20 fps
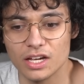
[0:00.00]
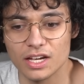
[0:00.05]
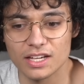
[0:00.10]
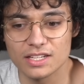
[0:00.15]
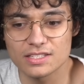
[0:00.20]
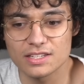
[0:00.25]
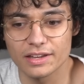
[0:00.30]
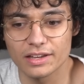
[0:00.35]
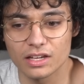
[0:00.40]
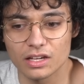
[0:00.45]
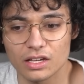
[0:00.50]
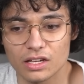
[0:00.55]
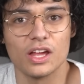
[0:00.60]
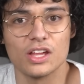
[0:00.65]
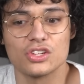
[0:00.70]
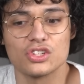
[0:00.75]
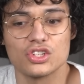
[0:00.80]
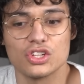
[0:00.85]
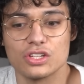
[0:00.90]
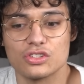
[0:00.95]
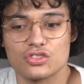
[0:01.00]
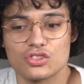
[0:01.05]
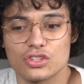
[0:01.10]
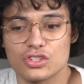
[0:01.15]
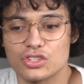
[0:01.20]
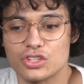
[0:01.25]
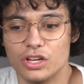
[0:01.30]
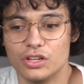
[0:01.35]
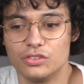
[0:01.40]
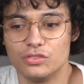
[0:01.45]
It's like, she's
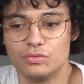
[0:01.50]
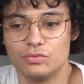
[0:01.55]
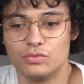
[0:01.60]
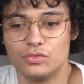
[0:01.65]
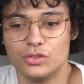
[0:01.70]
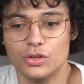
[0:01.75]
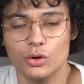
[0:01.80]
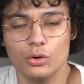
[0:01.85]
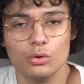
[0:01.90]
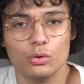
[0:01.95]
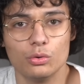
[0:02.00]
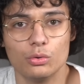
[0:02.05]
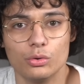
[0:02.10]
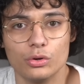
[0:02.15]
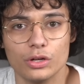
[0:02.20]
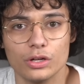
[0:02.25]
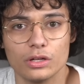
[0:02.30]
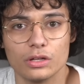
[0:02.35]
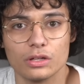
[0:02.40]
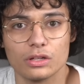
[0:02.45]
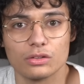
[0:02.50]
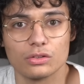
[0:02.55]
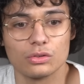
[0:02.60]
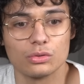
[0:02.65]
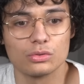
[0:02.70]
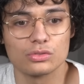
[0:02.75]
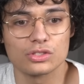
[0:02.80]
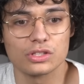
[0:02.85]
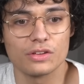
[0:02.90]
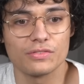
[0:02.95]
just a dude
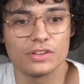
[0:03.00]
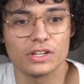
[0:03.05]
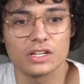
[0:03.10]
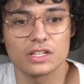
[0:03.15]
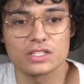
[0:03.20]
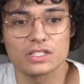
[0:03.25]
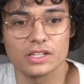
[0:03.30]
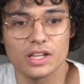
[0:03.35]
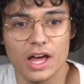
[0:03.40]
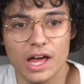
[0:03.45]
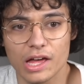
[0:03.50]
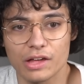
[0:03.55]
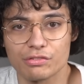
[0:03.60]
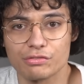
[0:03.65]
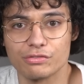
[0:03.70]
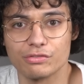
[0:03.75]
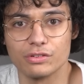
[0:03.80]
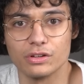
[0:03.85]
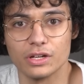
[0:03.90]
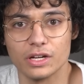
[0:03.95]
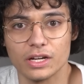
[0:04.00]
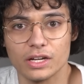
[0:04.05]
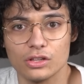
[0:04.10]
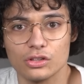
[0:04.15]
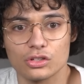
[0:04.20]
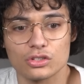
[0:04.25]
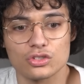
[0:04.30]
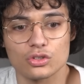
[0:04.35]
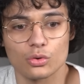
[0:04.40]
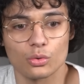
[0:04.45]
who's living his life and he
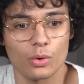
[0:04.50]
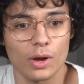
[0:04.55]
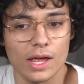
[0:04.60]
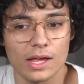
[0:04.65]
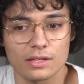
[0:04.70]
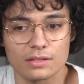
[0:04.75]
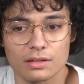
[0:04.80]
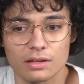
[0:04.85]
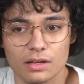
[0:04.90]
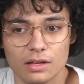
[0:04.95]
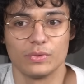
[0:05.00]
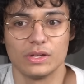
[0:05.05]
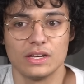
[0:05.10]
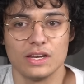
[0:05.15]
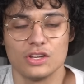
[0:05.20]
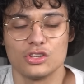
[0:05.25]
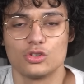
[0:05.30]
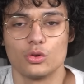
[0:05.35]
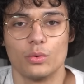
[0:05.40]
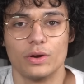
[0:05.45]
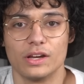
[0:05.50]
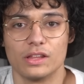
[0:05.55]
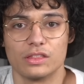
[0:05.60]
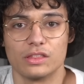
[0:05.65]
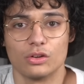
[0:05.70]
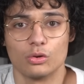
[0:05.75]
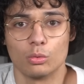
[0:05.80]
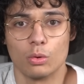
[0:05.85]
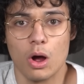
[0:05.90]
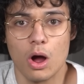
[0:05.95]
looks great. He didn't do
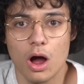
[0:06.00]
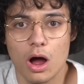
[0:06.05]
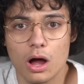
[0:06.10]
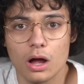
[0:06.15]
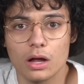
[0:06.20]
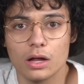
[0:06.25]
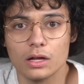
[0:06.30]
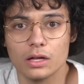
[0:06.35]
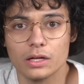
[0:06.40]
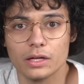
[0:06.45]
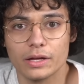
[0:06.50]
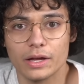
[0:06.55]
anything wrong.